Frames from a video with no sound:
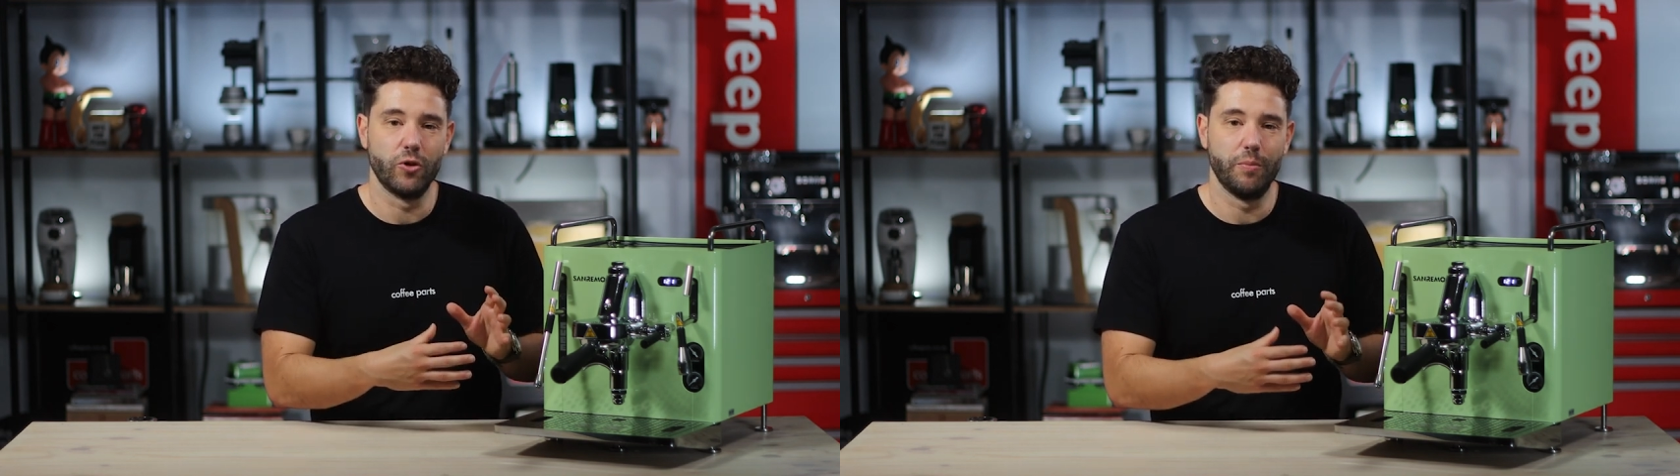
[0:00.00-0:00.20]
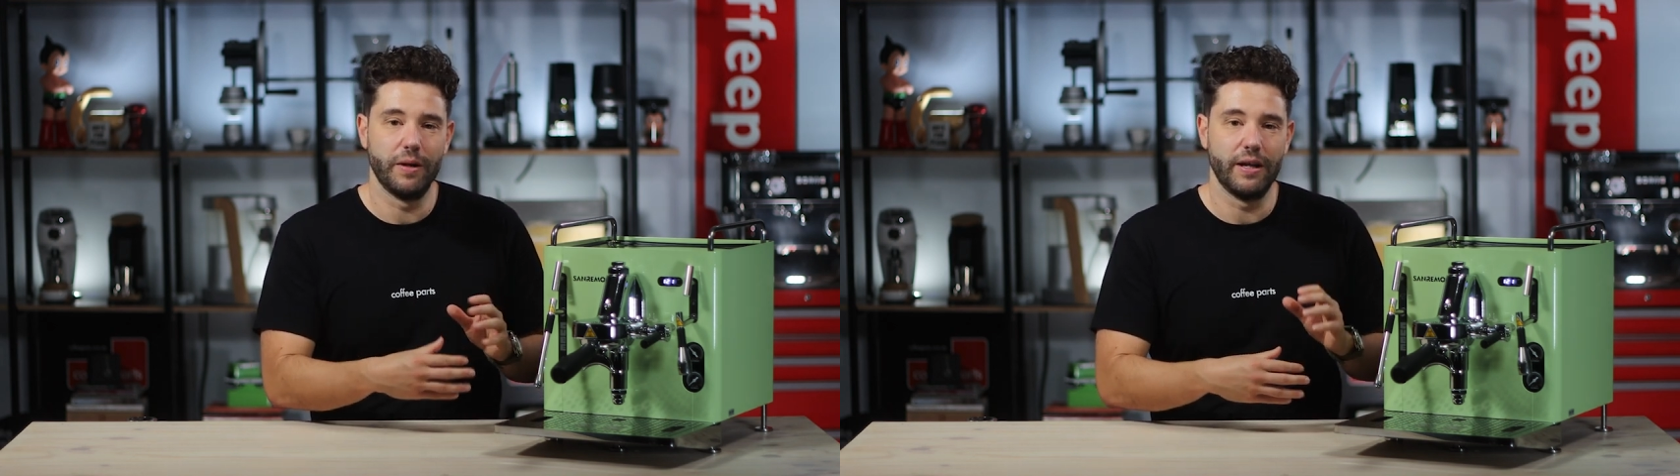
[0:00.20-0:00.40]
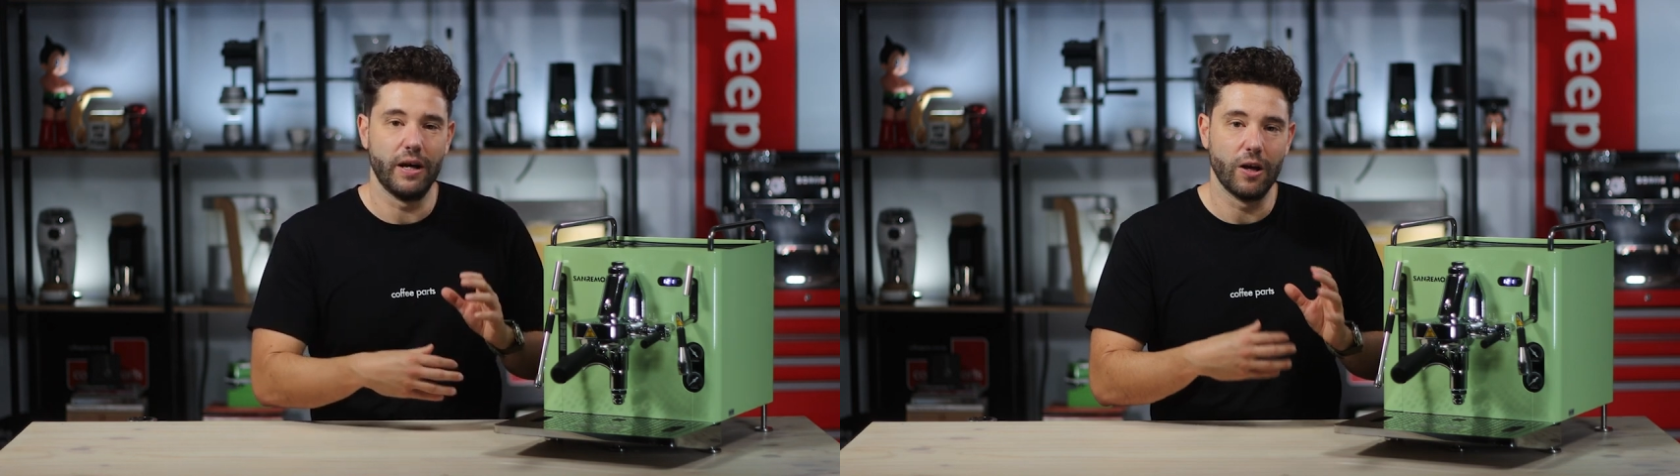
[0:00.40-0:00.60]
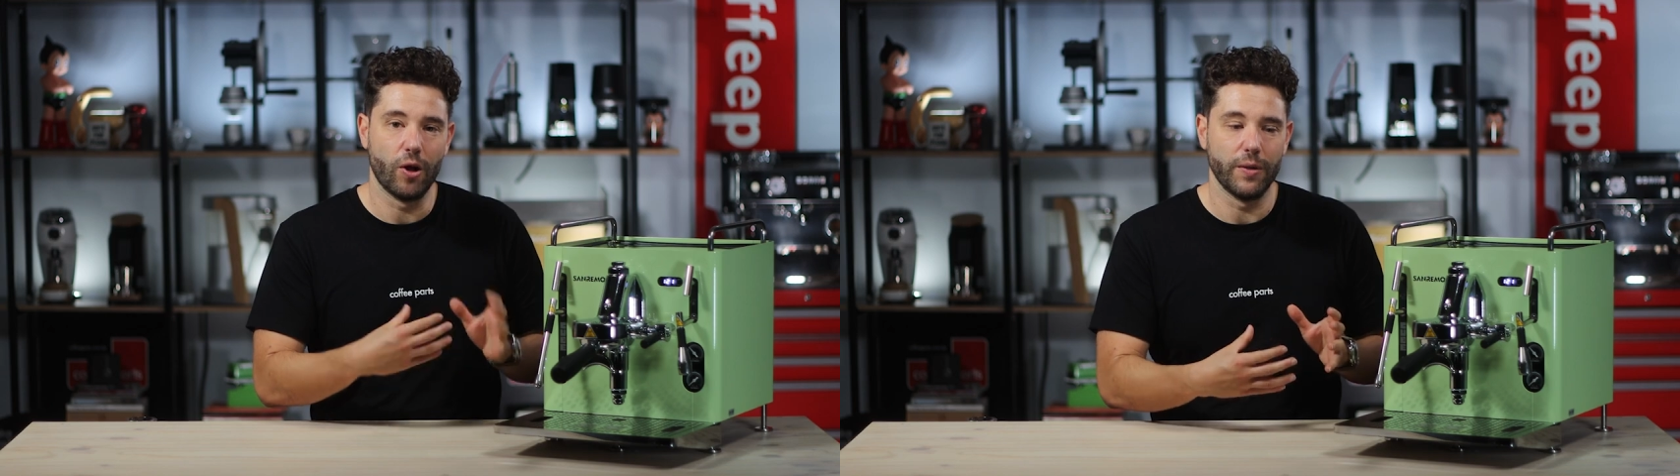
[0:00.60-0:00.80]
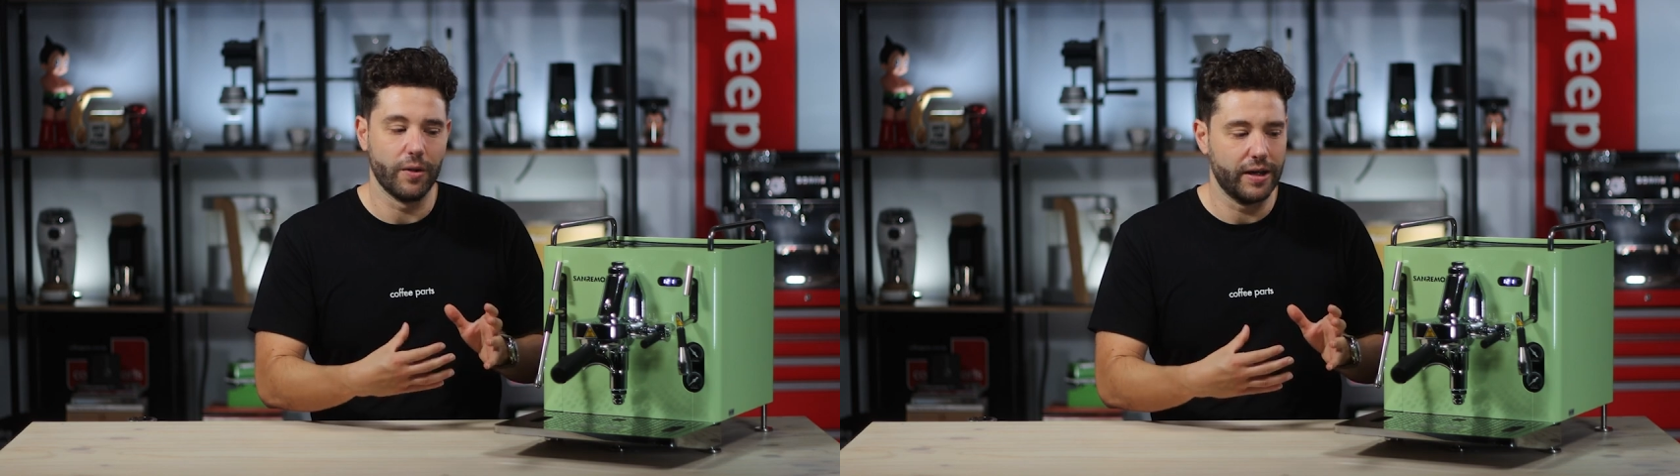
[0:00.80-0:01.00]
group head a
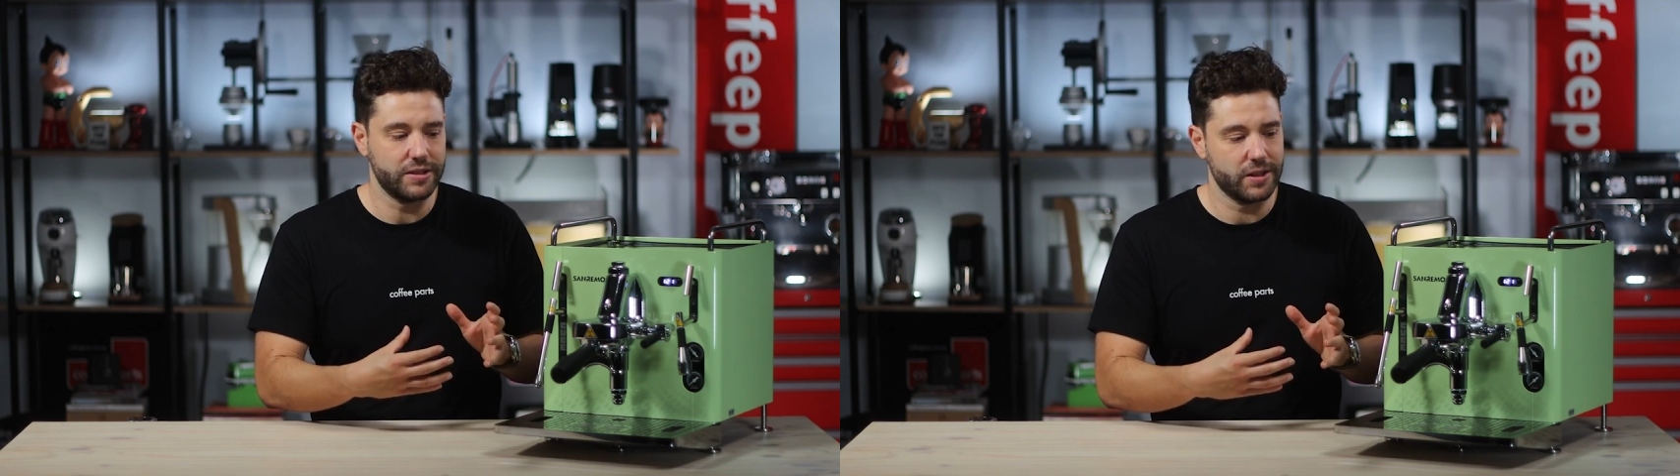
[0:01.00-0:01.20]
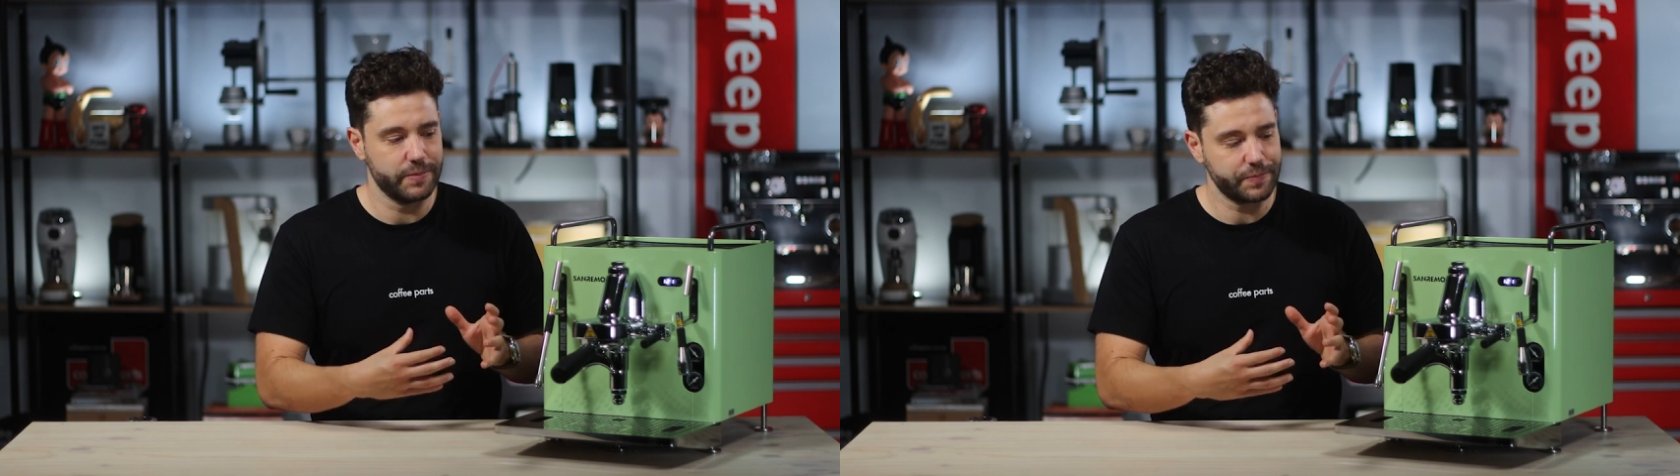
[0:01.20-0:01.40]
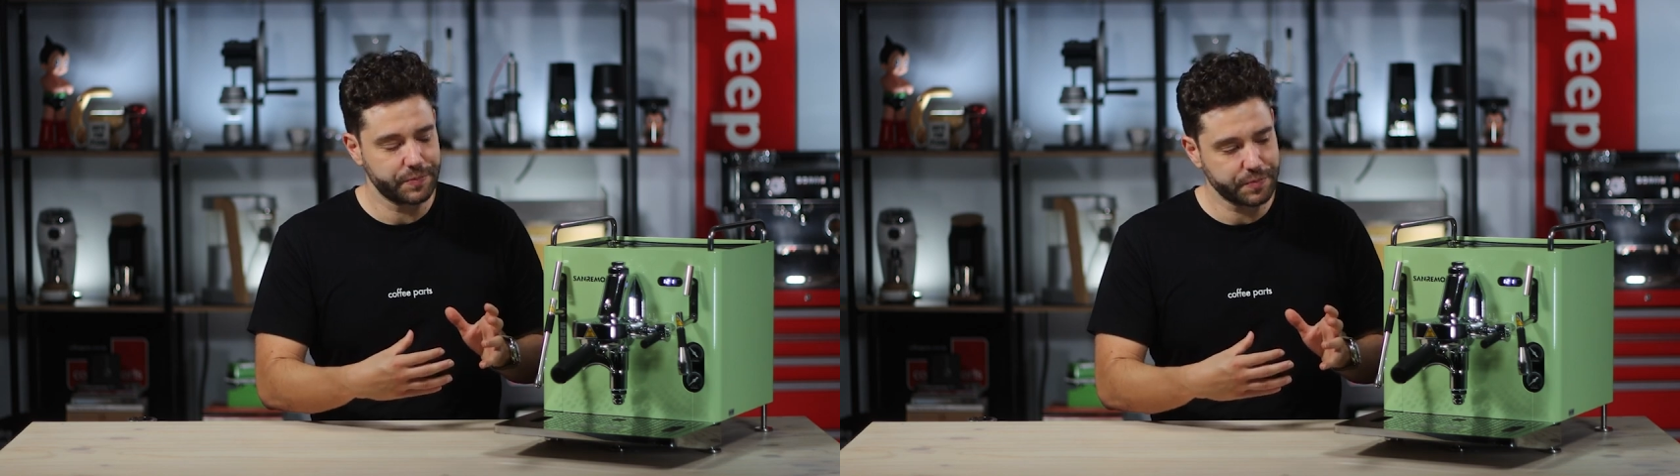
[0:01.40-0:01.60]
lot nicer.